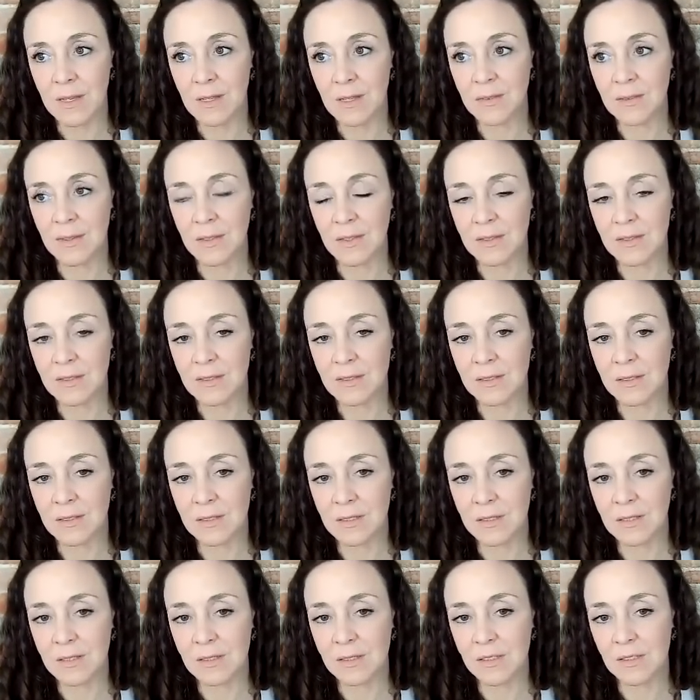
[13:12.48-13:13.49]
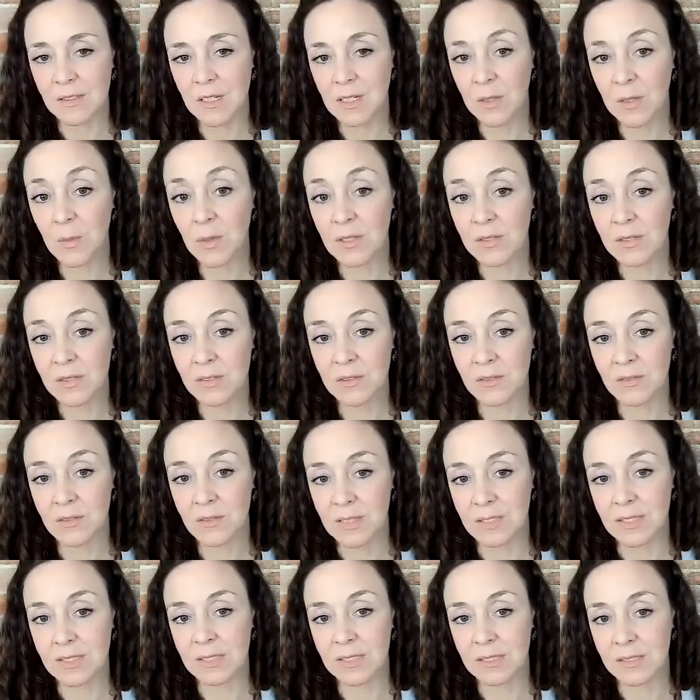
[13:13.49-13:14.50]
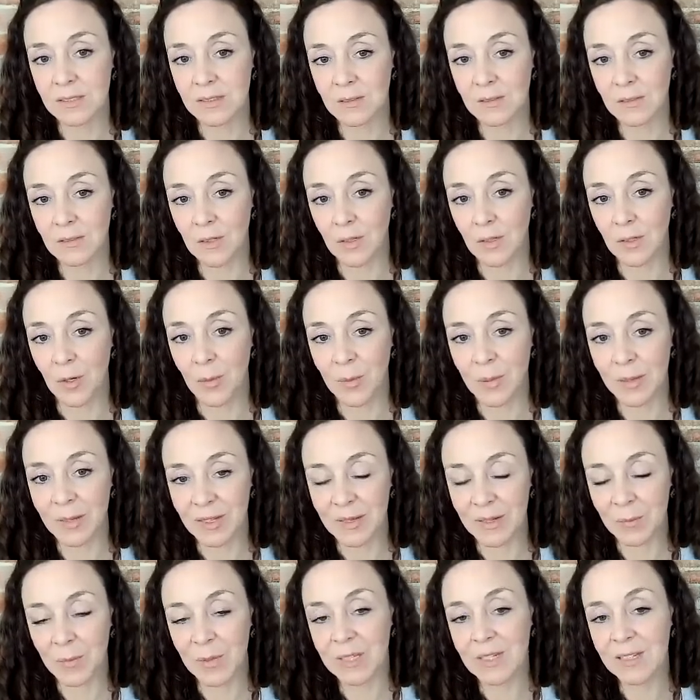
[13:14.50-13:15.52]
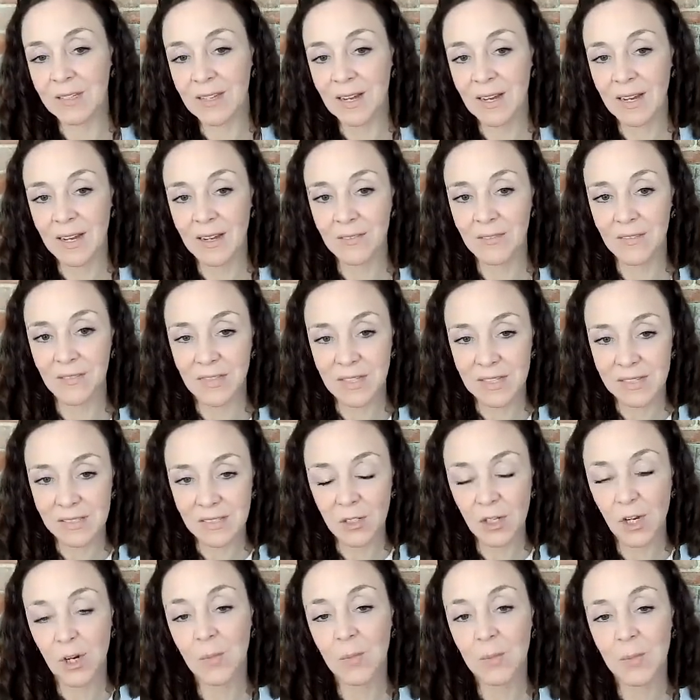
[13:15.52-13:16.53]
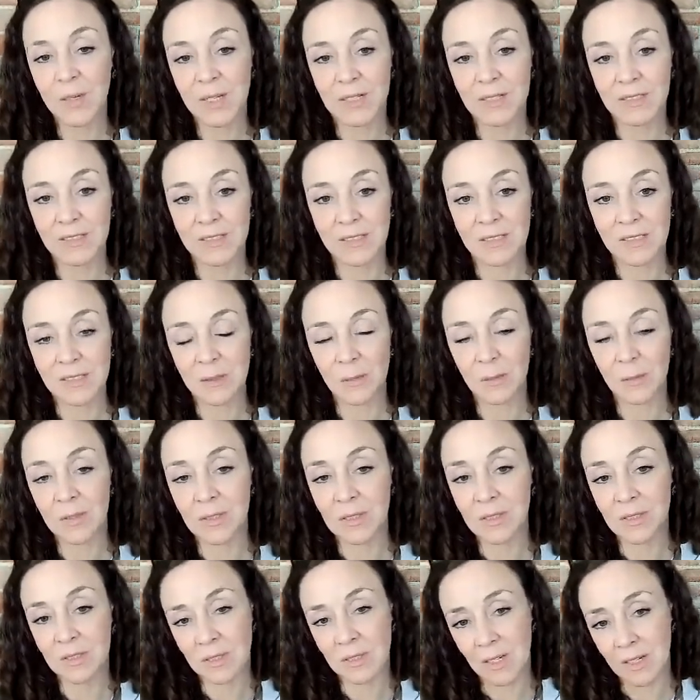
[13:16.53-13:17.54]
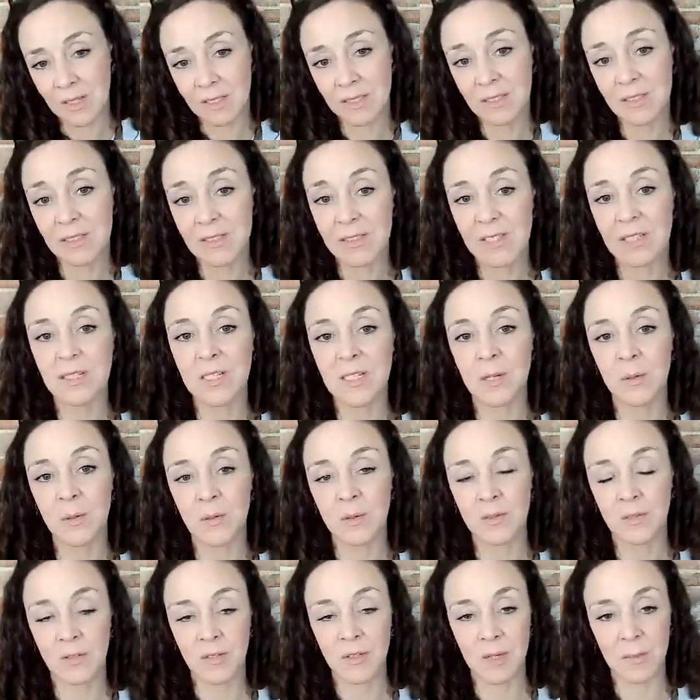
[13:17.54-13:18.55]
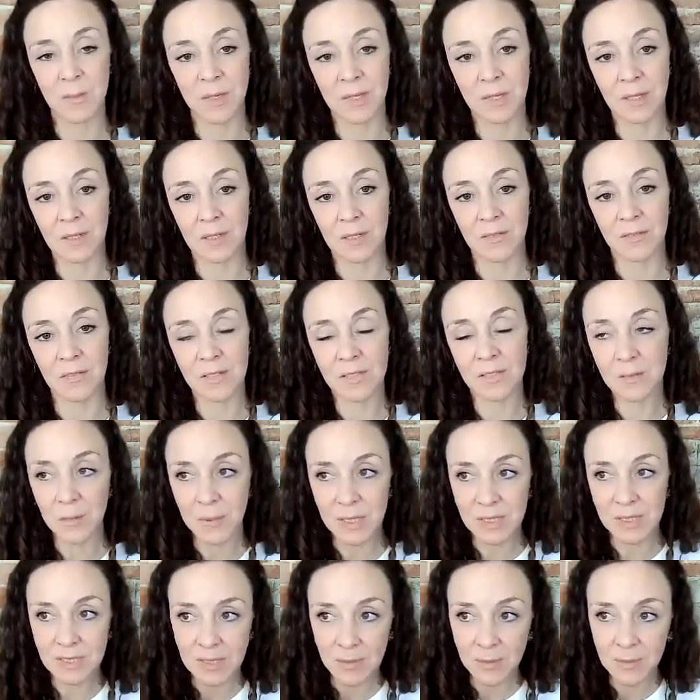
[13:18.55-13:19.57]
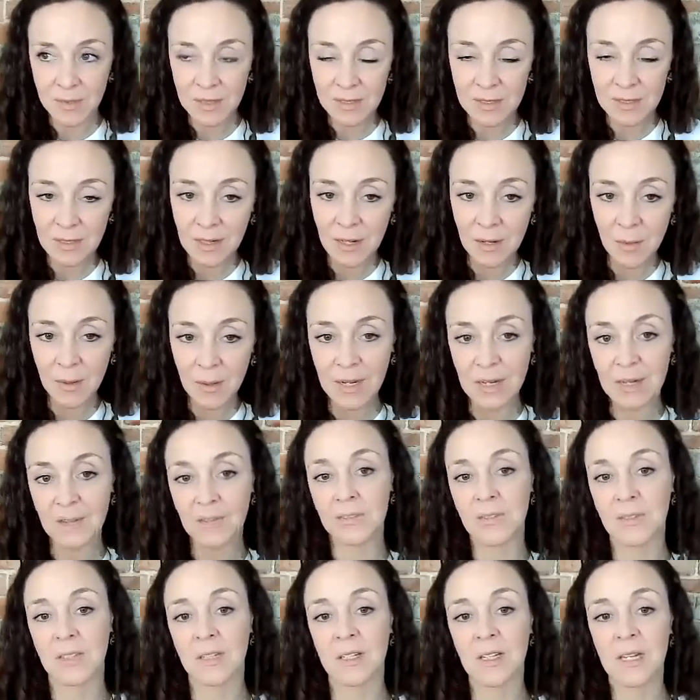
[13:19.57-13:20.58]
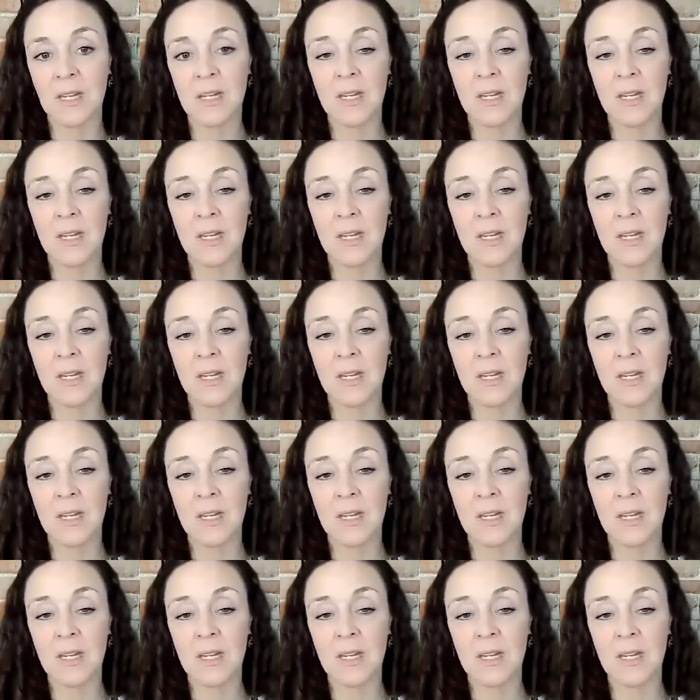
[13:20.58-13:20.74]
that shadow work doesn't really stop. Like we can have, these are complexes that will kind of continue on throughout my life. This would be something that I'll have to